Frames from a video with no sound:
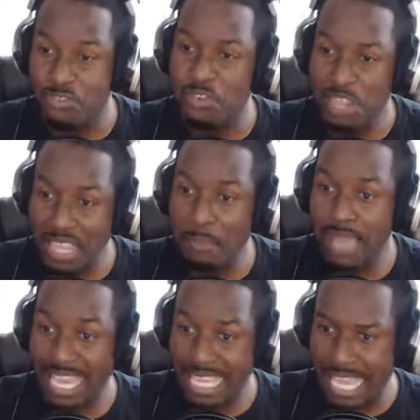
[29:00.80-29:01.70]
hearing that
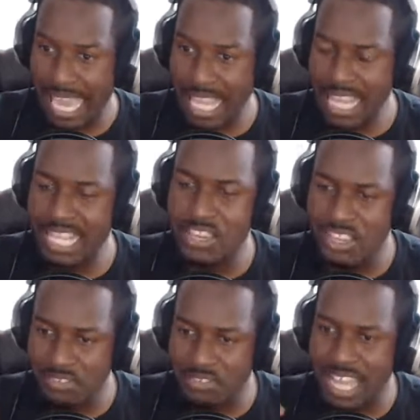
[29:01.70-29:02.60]
back again and
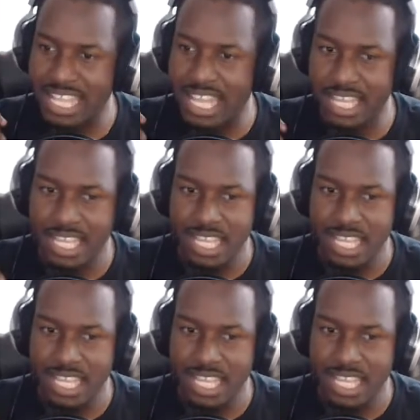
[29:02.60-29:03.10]
hearing the fact that,